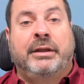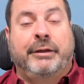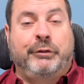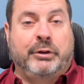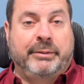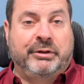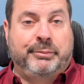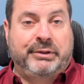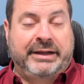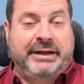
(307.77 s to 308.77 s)
If you're able to
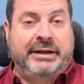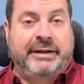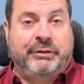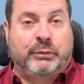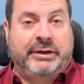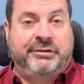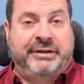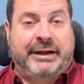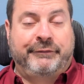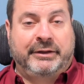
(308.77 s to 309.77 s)
plan and have the right
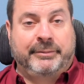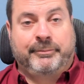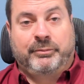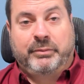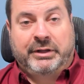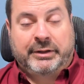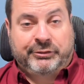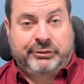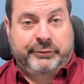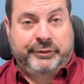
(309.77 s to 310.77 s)
staffing
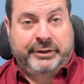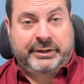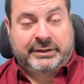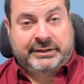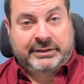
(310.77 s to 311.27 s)
because of the